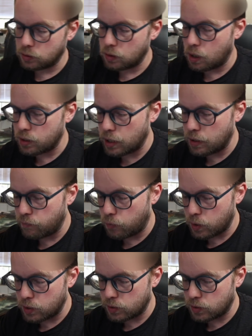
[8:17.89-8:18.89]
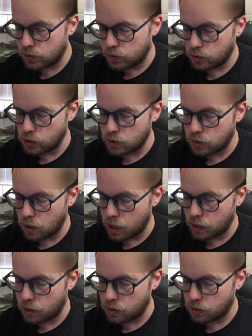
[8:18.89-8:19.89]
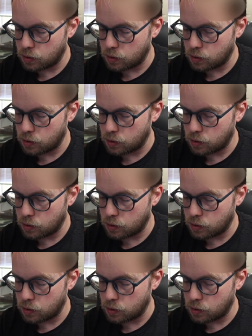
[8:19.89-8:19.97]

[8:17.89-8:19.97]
on the invoice just like